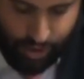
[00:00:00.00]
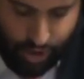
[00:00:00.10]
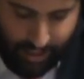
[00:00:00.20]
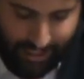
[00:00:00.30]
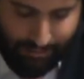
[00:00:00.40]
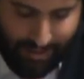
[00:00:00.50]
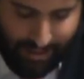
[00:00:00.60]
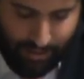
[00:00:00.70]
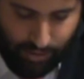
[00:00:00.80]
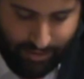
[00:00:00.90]
She'im
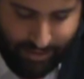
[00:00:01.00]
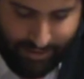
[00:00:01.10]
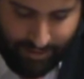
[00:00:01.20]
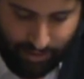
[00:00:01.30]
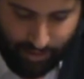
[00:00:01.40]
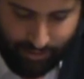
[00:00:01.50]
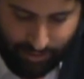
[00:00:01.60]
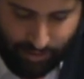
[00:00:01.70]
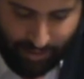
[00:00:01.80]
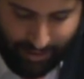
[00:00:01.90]
halachot hatzichot
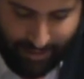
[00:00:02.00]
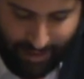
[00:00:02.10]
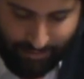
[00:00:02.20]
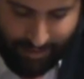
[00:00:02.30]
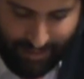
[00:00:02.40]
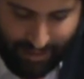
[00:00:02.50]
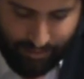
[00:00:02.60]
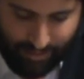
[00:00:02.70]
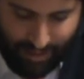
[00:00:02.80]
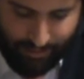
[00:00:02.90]
lekol adam ladat
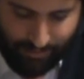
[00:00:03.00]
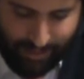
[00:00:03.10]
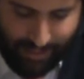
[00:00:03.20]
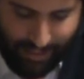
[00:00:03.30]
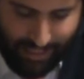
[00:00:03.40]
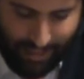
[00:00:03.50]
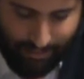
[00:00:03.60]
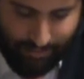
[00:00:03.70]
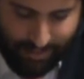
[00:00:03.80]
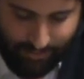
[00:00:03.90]
otam k'dei
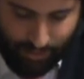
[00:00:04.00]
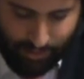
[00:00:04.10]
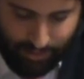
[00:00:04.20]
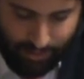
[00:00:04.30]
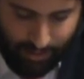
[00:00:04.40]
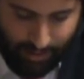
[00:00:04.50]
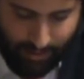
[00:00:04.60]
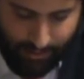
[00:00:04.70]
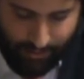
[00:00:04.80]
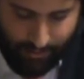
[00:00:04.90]
lekayem hamitzvot
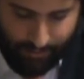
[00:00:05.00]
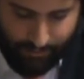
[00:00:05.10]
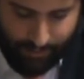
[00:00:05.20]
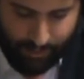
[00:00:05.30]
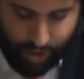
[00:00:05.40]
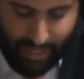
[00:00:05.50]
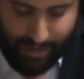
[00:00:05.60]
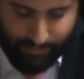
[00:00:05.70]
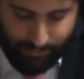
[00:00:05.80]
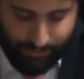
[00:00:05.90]

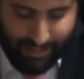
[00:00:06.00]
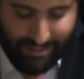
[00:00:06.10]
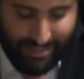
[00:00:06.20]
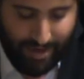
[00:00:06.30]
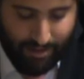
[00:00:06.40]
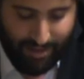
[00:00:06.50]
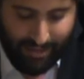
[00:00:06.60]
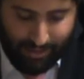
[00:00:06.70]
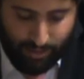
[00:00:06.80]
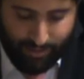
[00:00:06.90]
shehem, because they are the
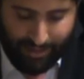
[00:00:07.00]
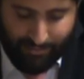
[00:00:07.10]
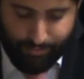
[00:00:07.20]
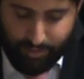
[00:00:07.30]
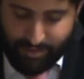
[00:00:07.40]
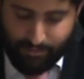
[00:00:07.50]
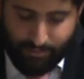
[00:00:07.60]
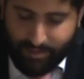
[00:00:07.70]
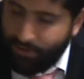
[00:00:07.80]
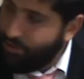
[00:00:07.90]
halachot that every person
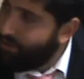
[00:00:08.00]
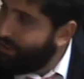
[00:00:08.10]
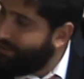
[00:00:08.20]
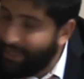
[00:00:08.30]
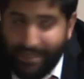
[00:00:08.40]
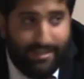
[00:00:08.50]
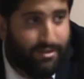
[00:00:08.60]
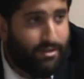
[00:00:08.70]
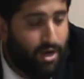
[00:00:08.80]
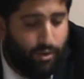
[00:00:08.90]
must need, they need
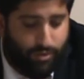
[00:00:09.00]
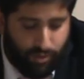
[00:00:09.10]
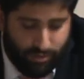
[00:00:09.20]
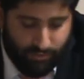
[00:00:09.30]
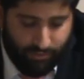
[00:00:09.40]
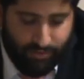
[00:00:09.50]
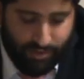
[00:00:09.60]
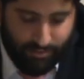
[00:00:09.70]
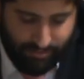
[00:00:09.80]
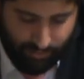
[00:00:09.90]
to know in order to fulfill
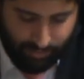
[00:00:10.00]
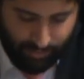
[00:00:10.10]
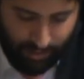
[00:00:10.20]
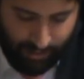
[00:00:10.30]
the mitzvot.